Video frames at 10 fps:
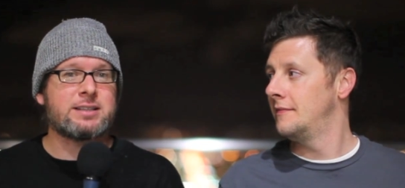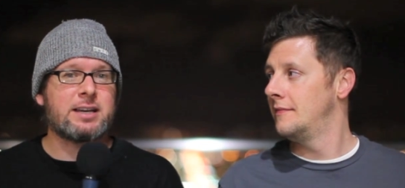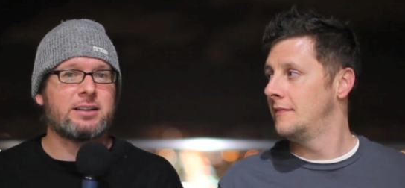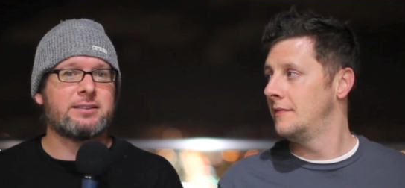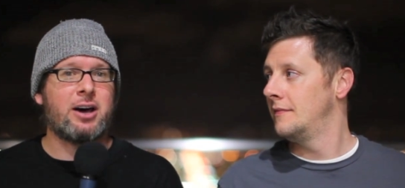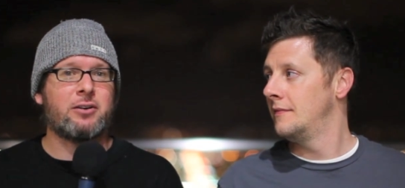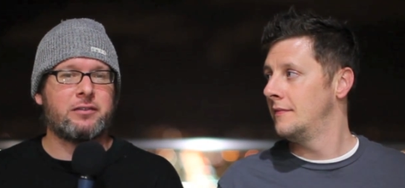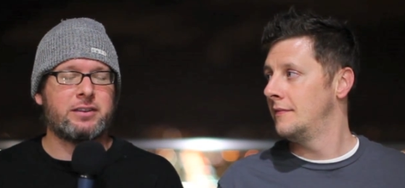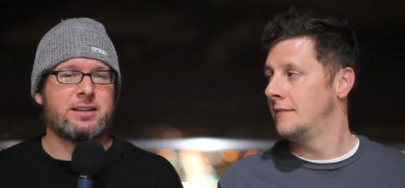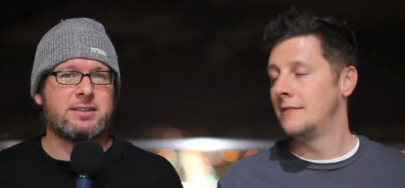Speaker 1: settled down
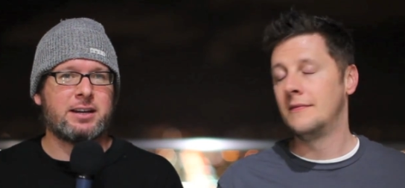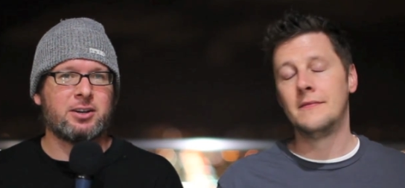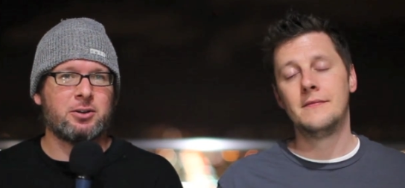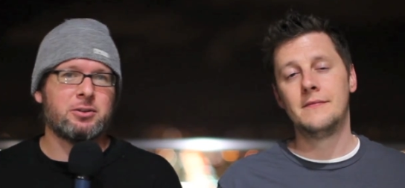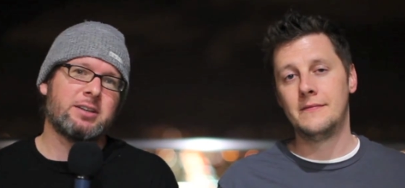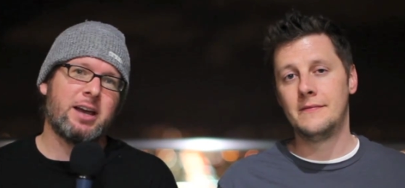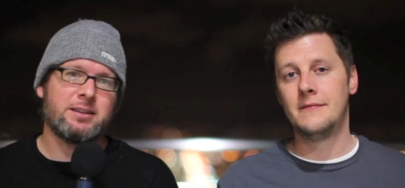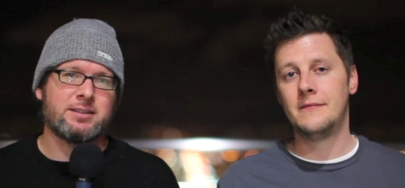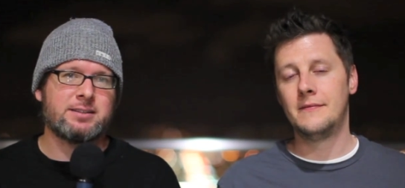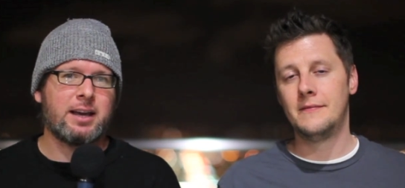after that second goal to end
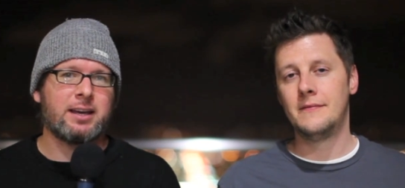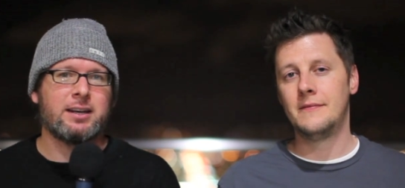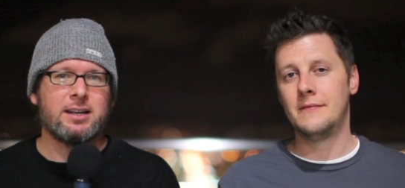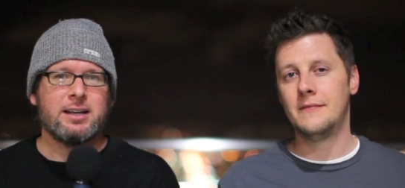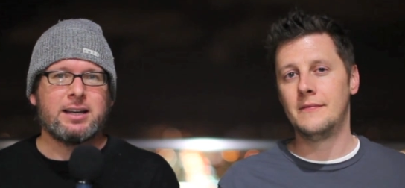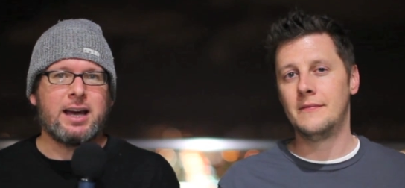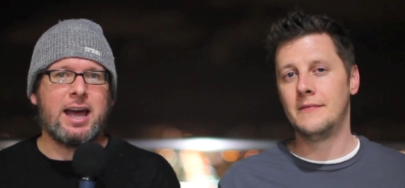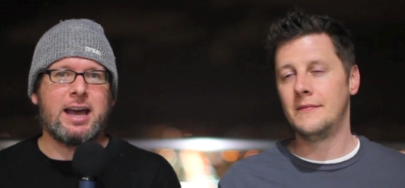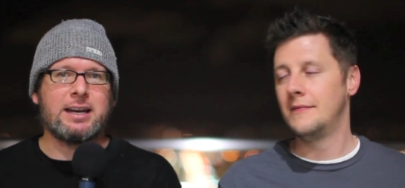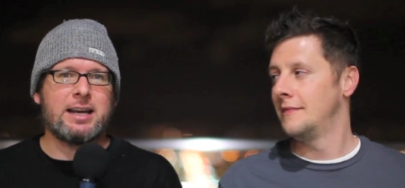the second,
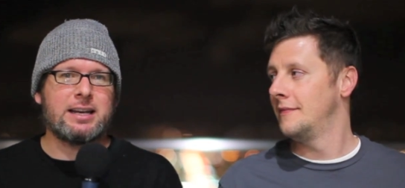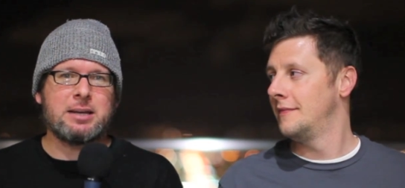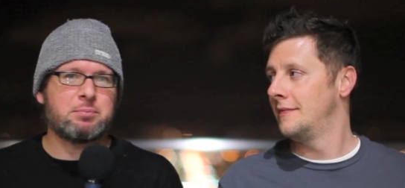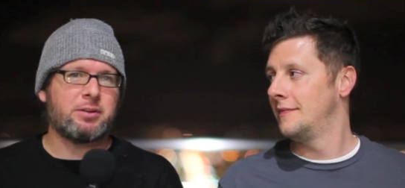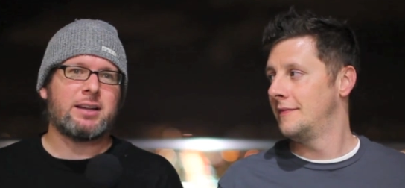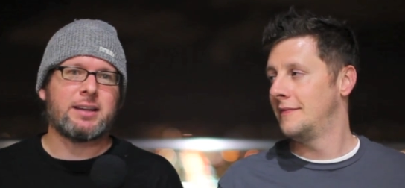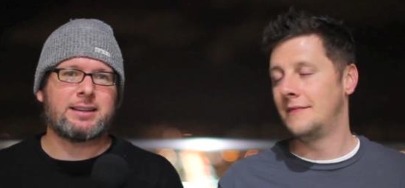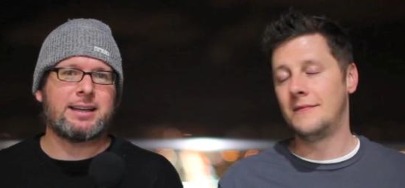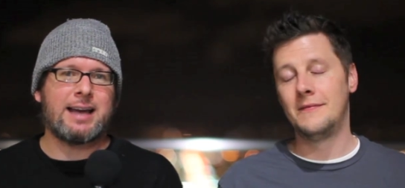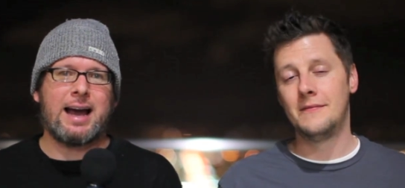and uh, he played like
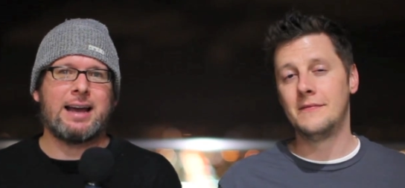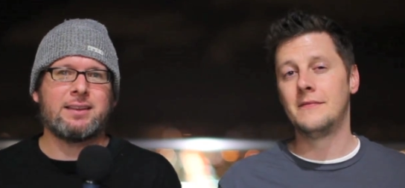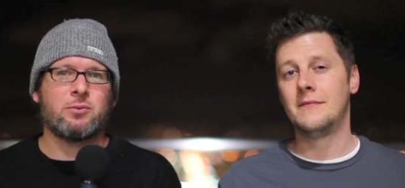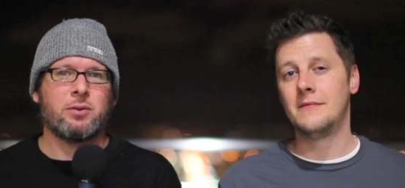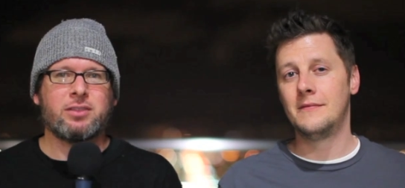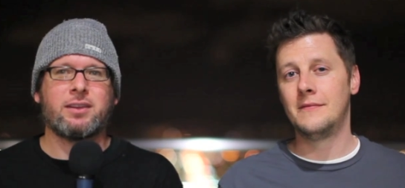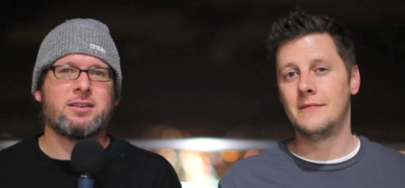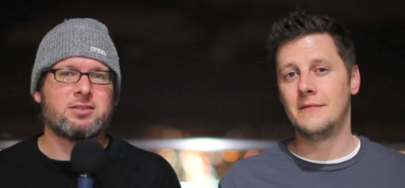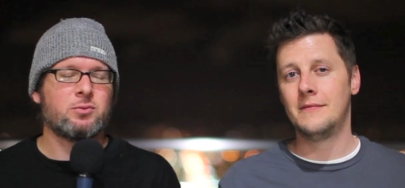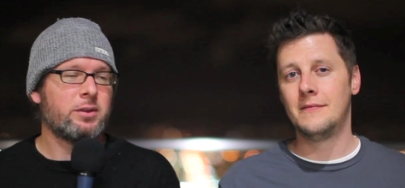the guy that we think
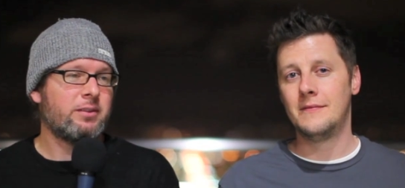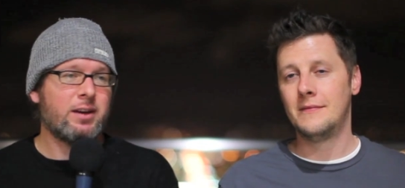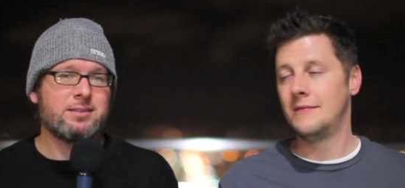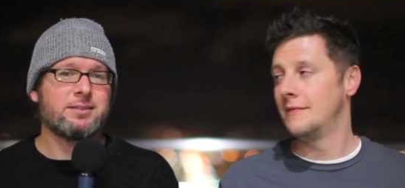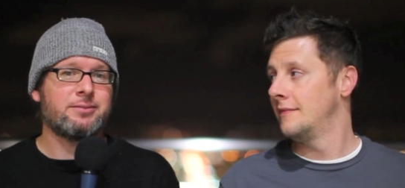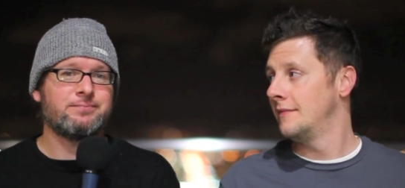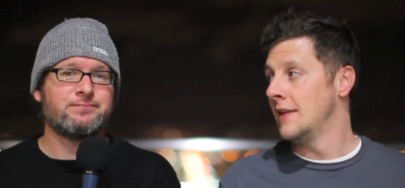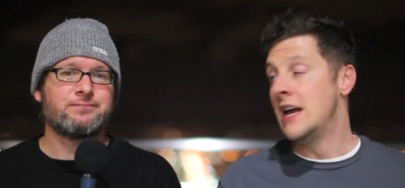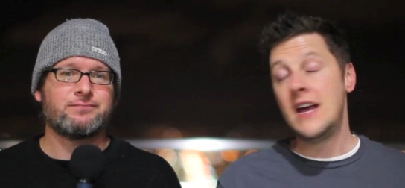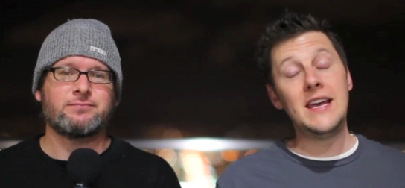should win the Vezina.
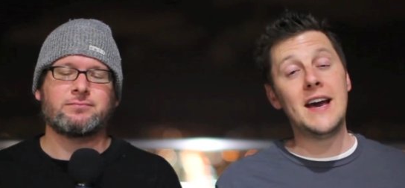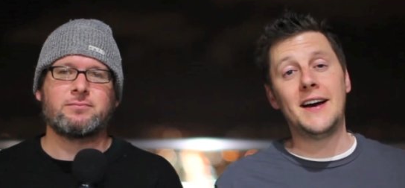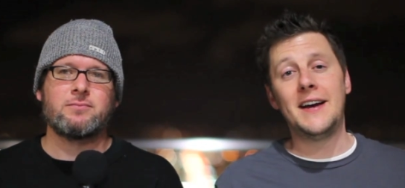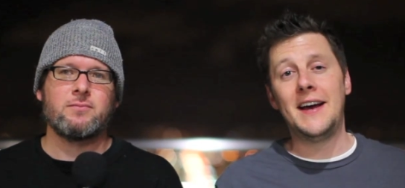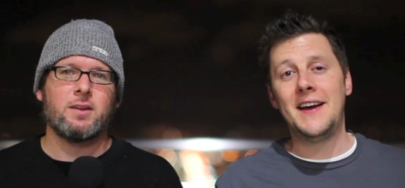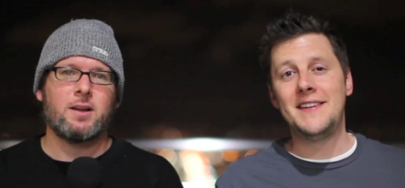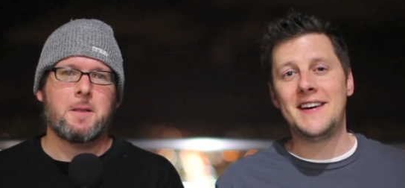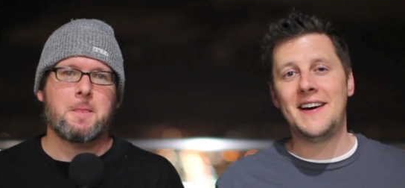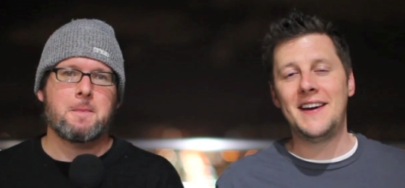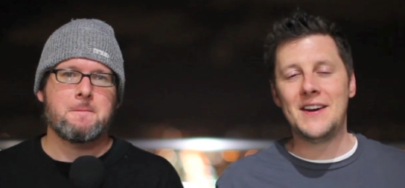
Speaker 2: Yeah, and
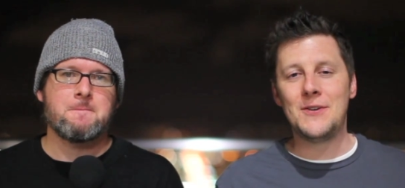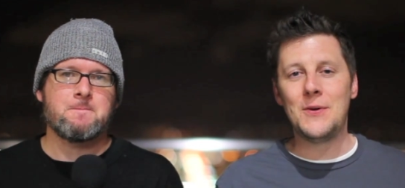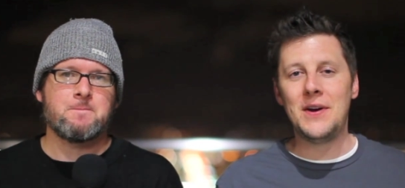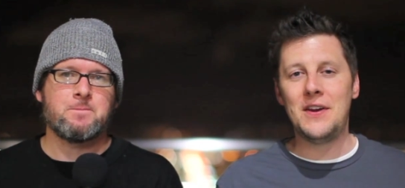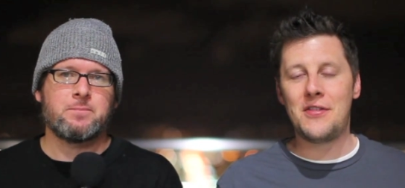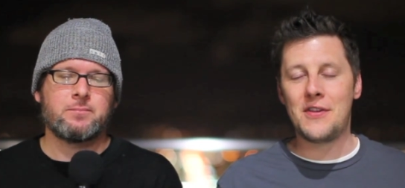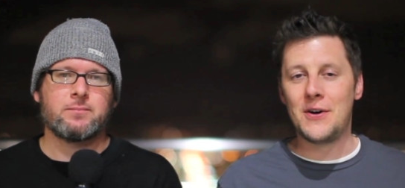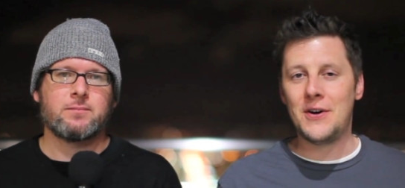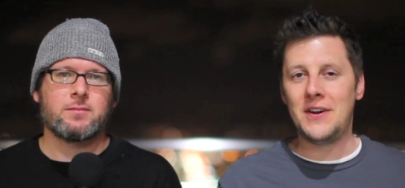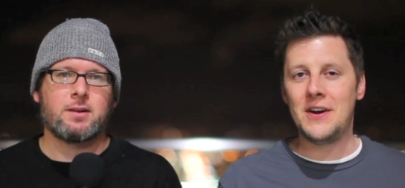uh, you know, going to the
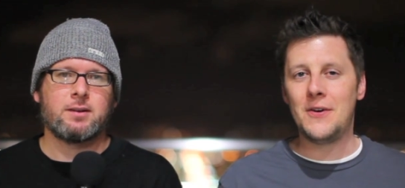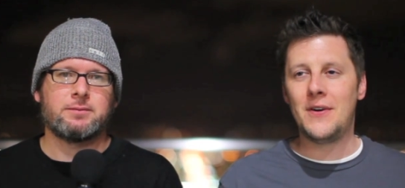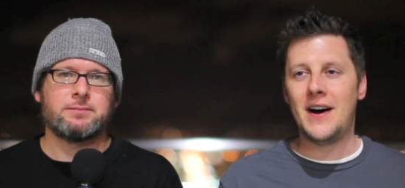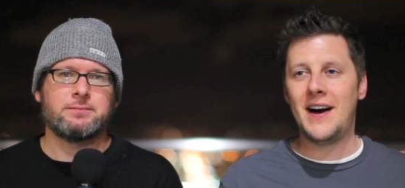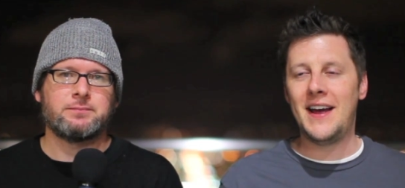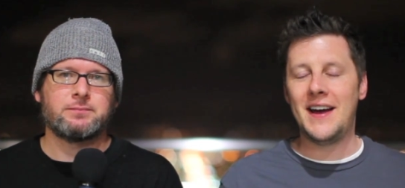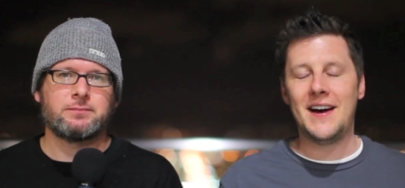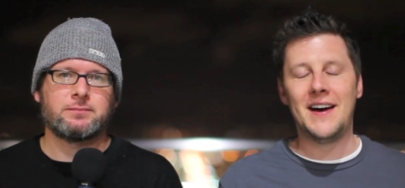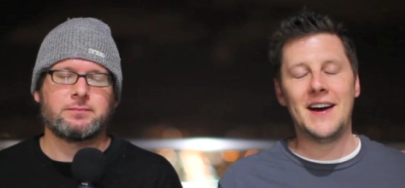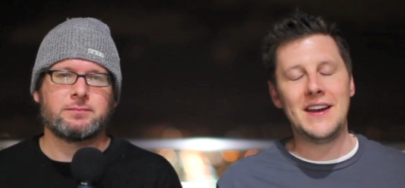third, you know, I
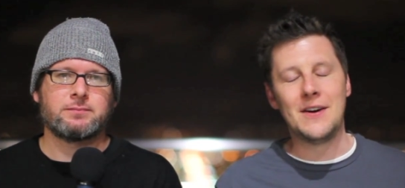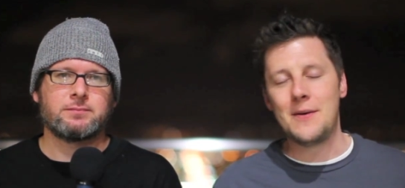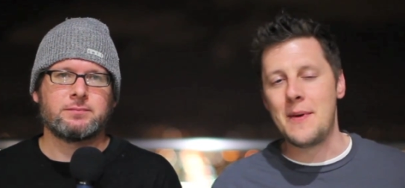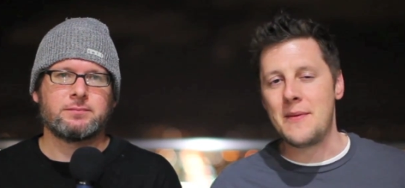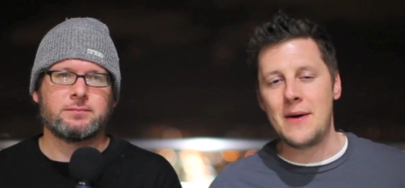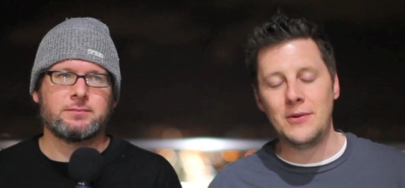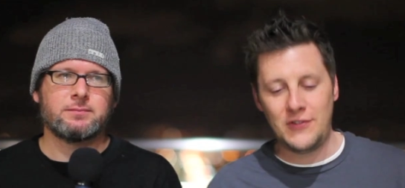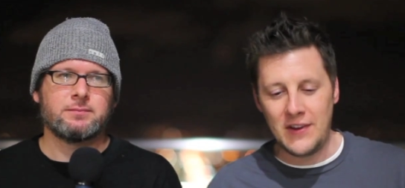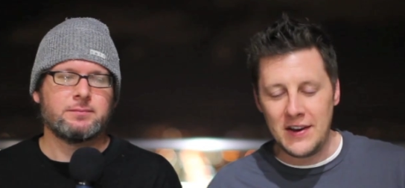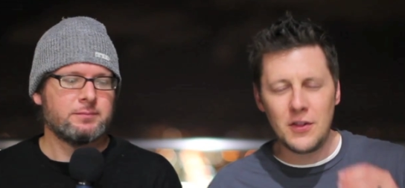uh, you know I remember I
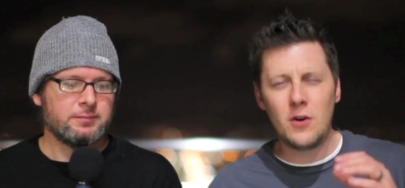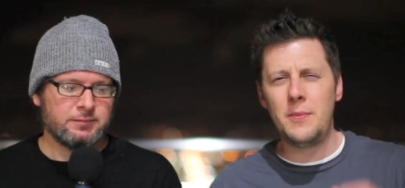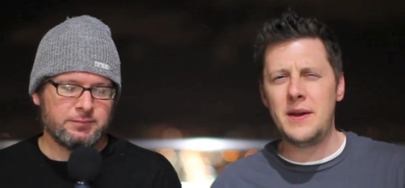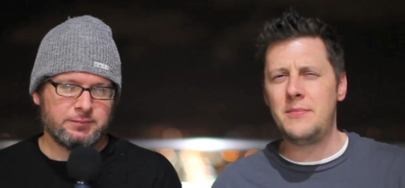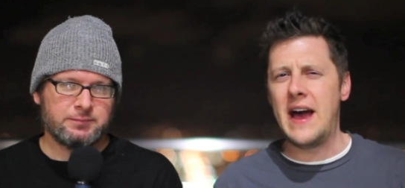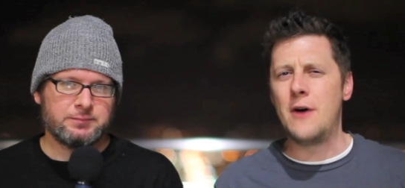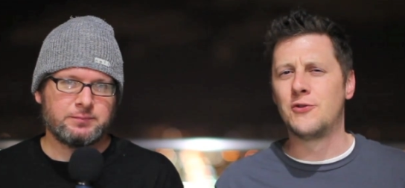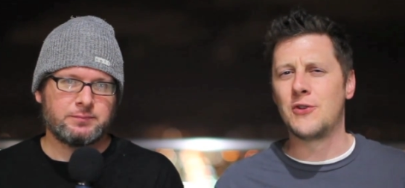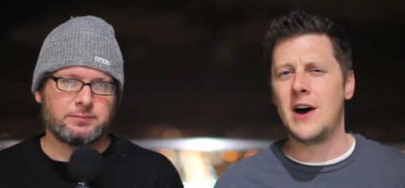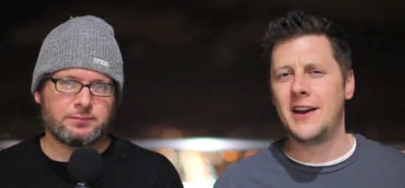was a little bit
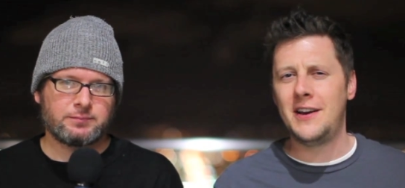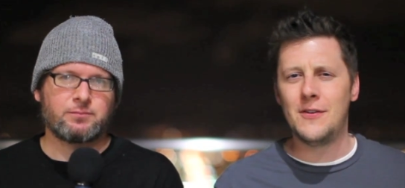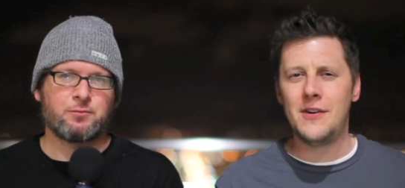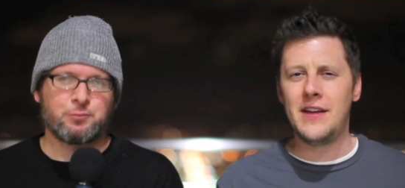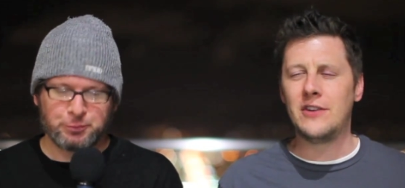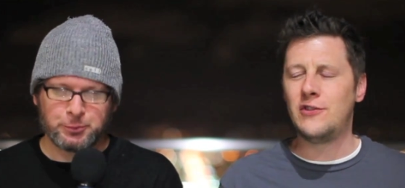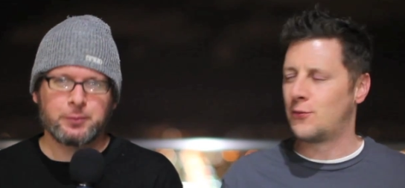downtrodden. You know, I think I just